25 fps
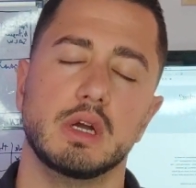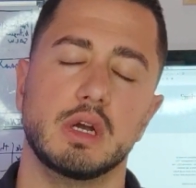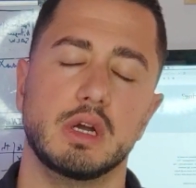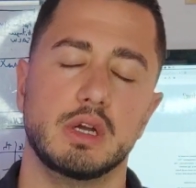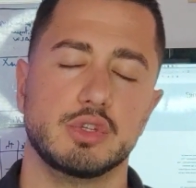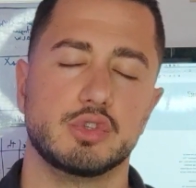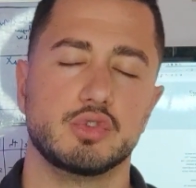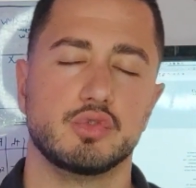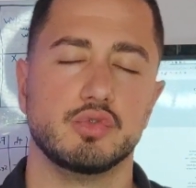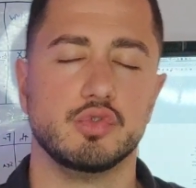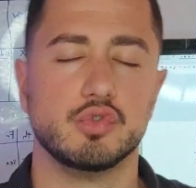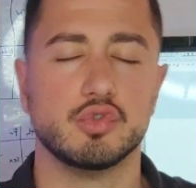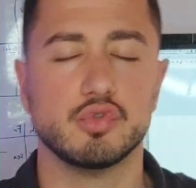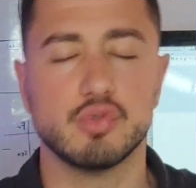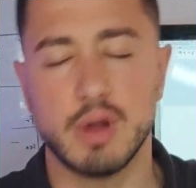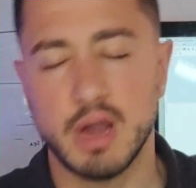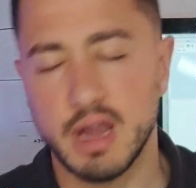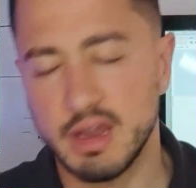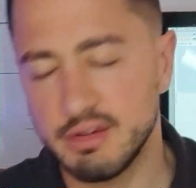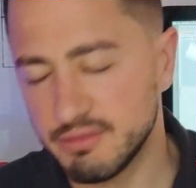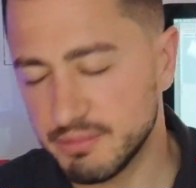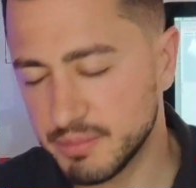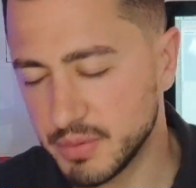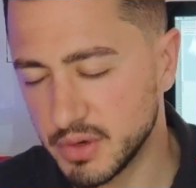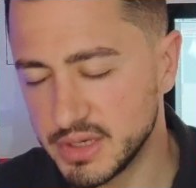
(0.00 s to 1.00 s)
to
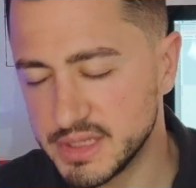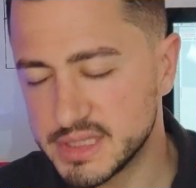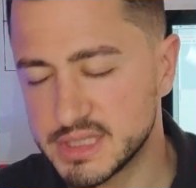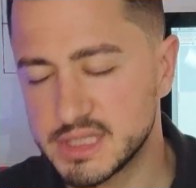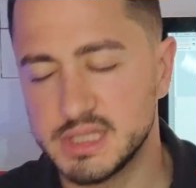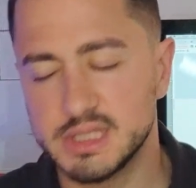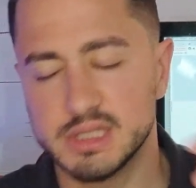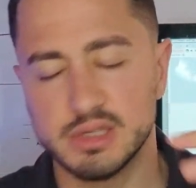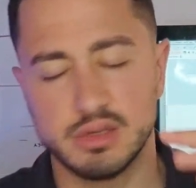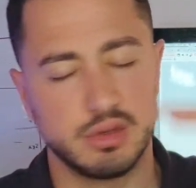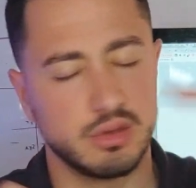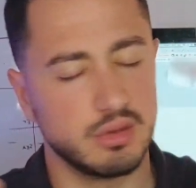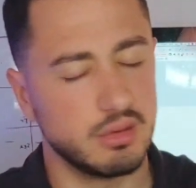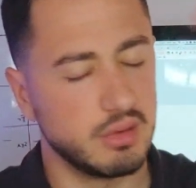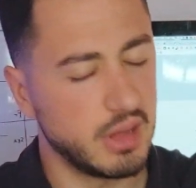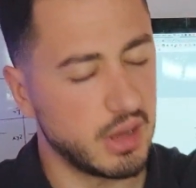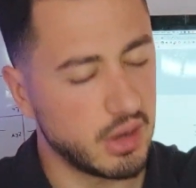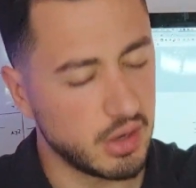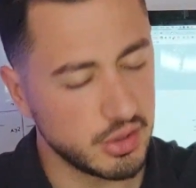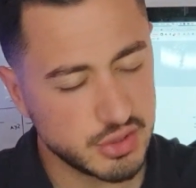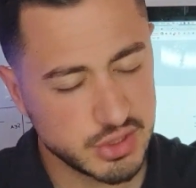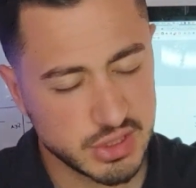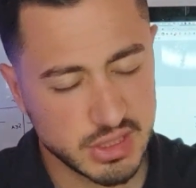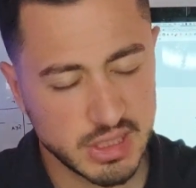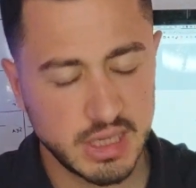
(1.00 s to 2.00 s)
drive policies on a
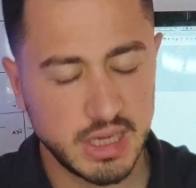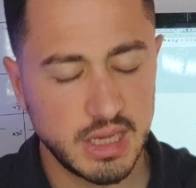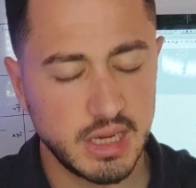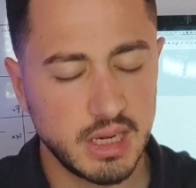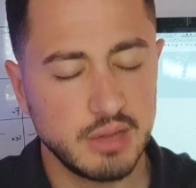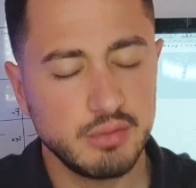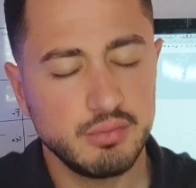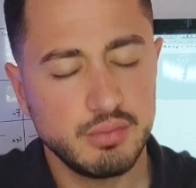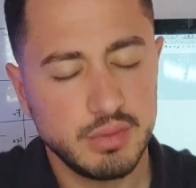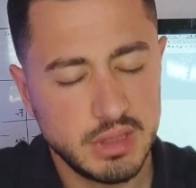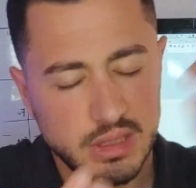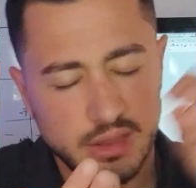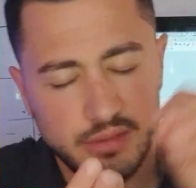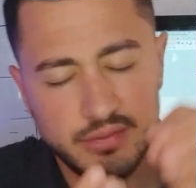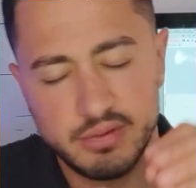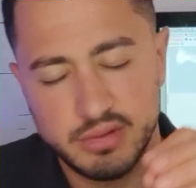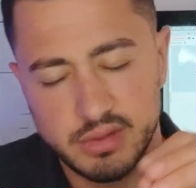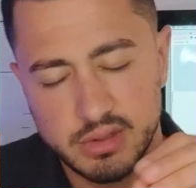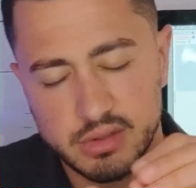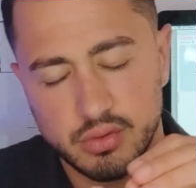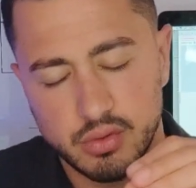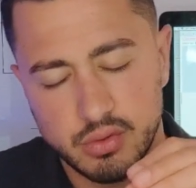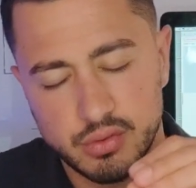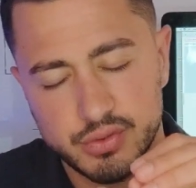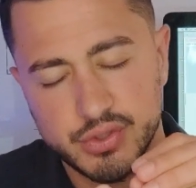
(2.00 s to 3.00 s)
large scale, and we
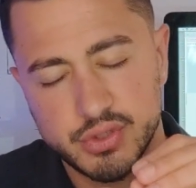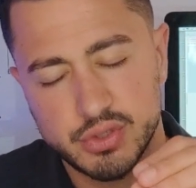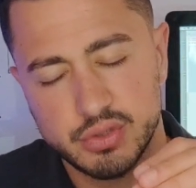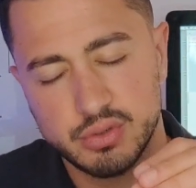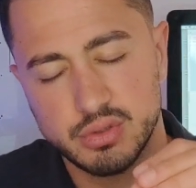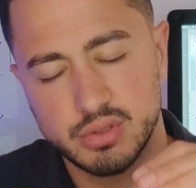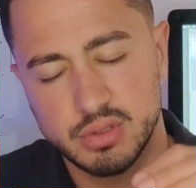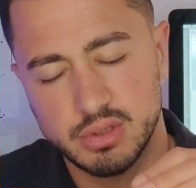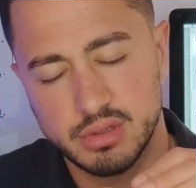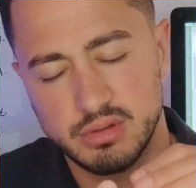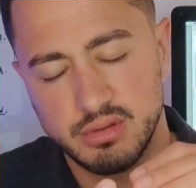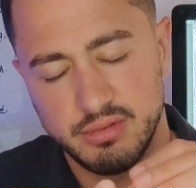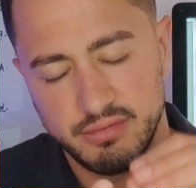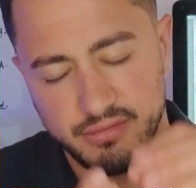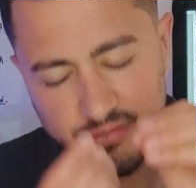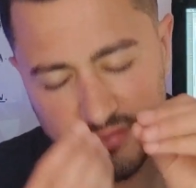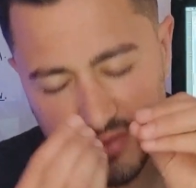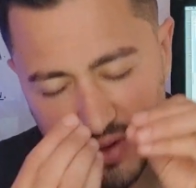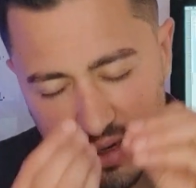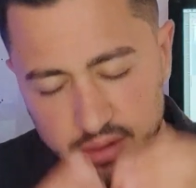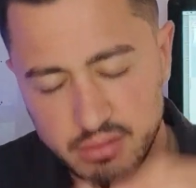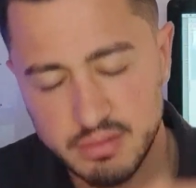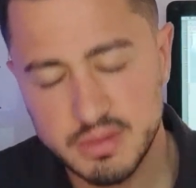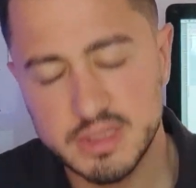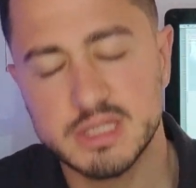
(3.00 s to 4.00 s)
need also the
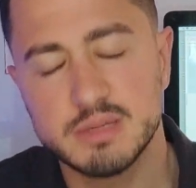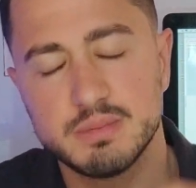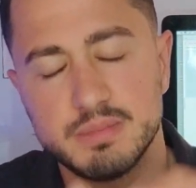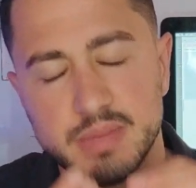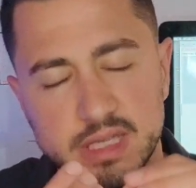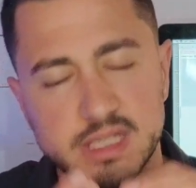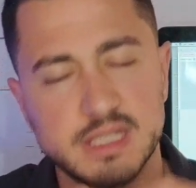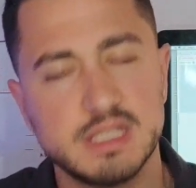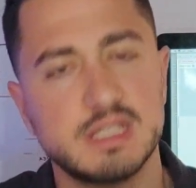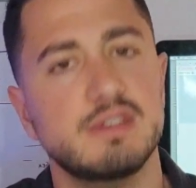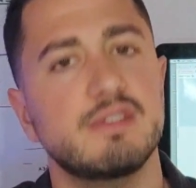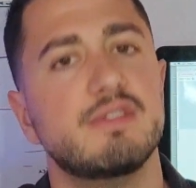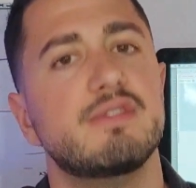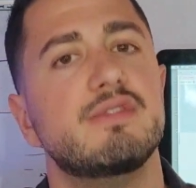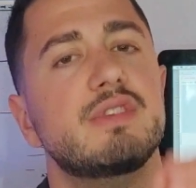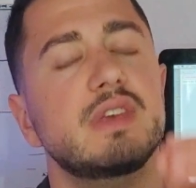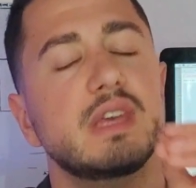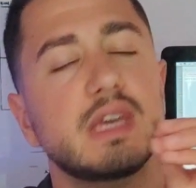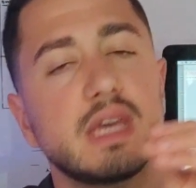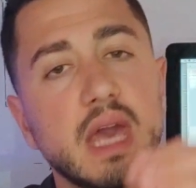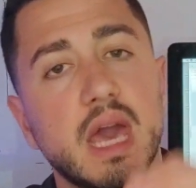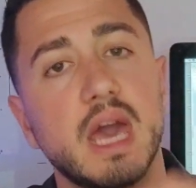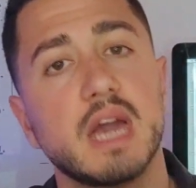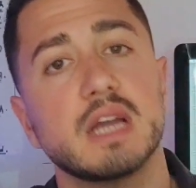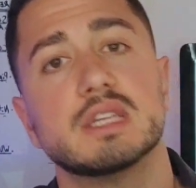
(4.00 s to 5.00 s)
very
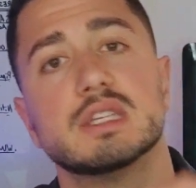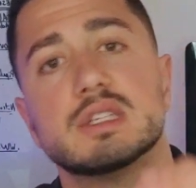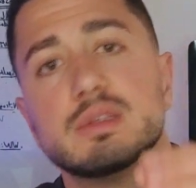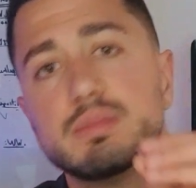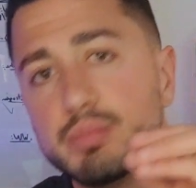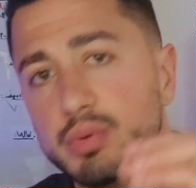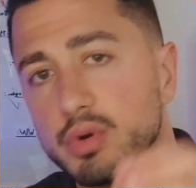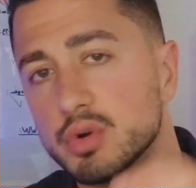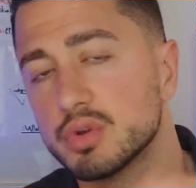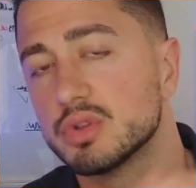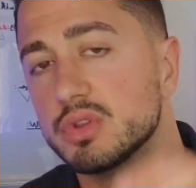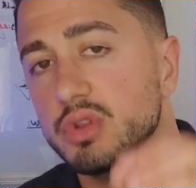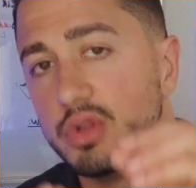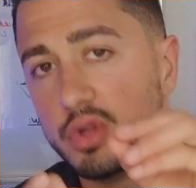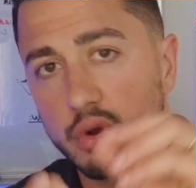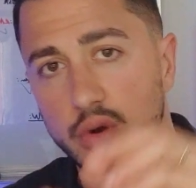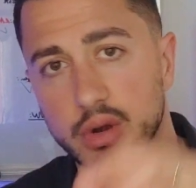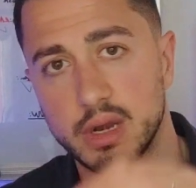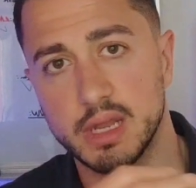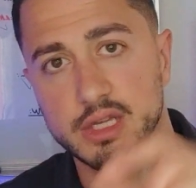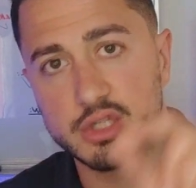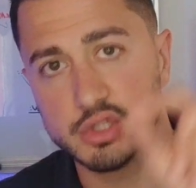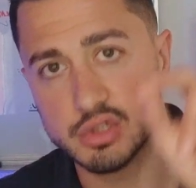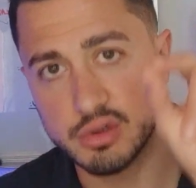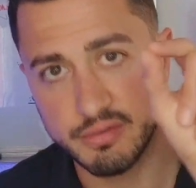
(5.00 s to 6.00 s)
specific expert
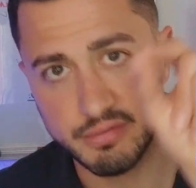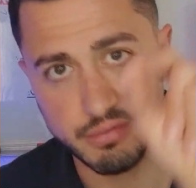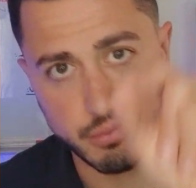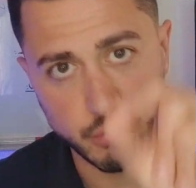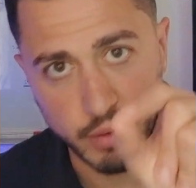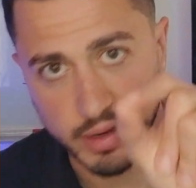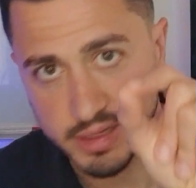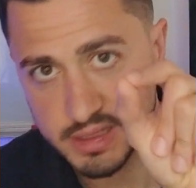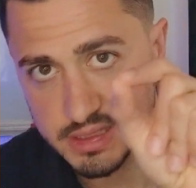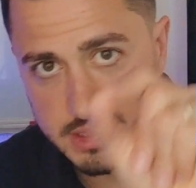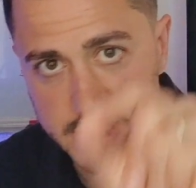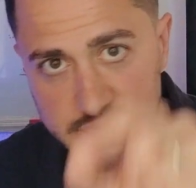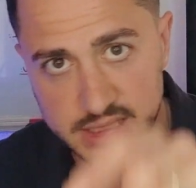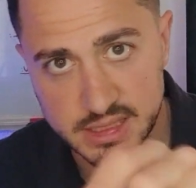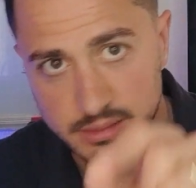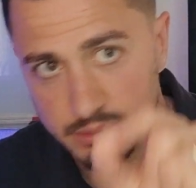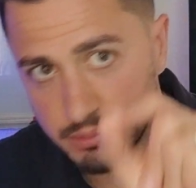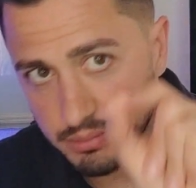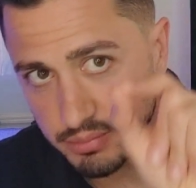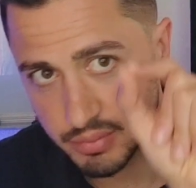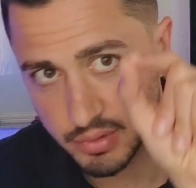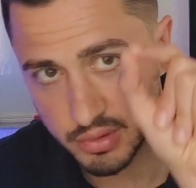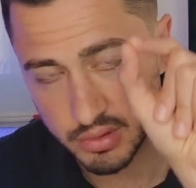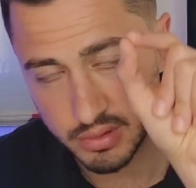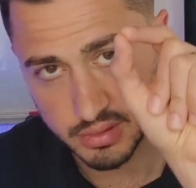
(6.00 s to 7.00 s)
knowledge of one
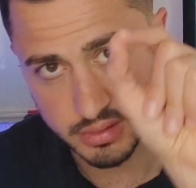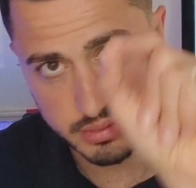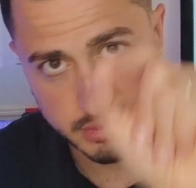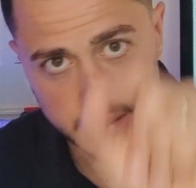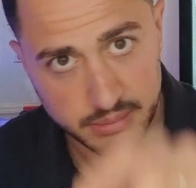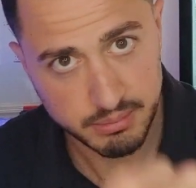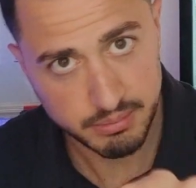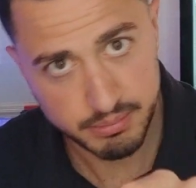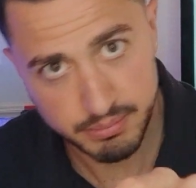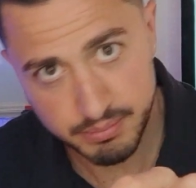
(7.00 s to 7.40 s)
simple